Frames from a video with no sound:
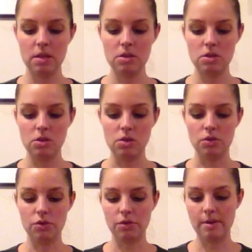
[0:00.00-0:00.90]
to
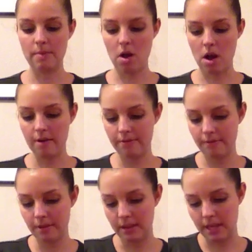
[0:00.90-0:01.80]
trim off
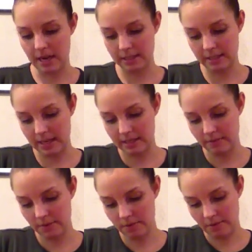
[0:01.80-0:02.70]
the excess
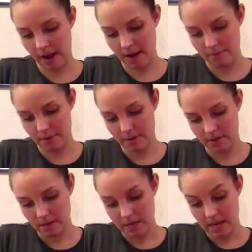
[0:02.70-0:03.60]
of your wrap,
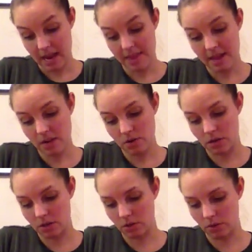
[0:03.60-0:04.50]
and then you
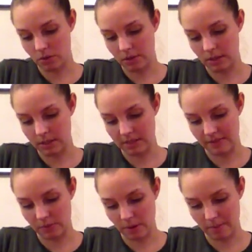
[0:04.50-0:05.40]
can do the
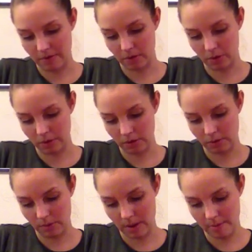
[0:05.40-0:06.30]
7-way buffer or the
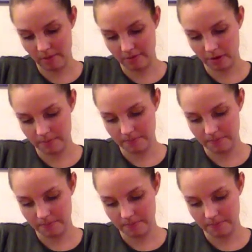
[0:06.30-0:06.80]
3-way buffer.